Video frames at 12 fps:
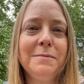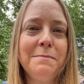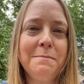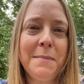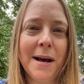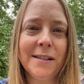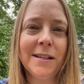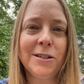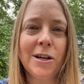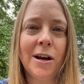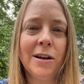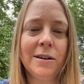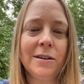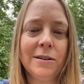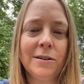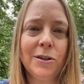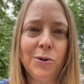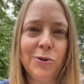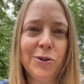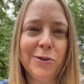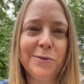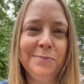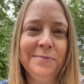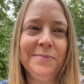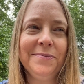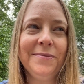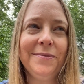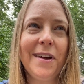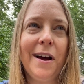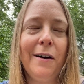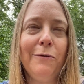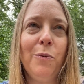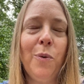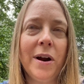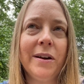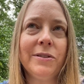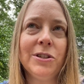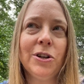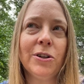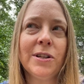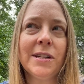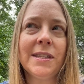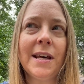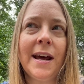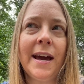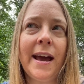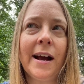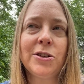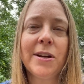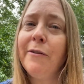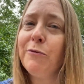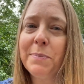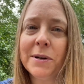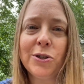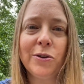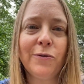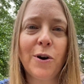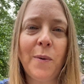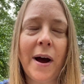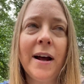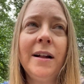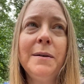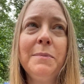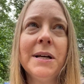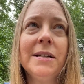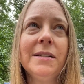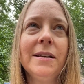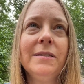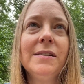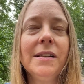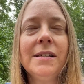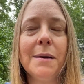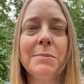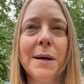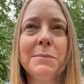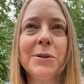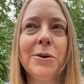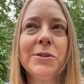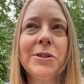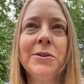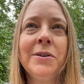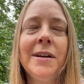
message on YouTube of one of the churches that I actually haven't been to for a while, but sometimes go to.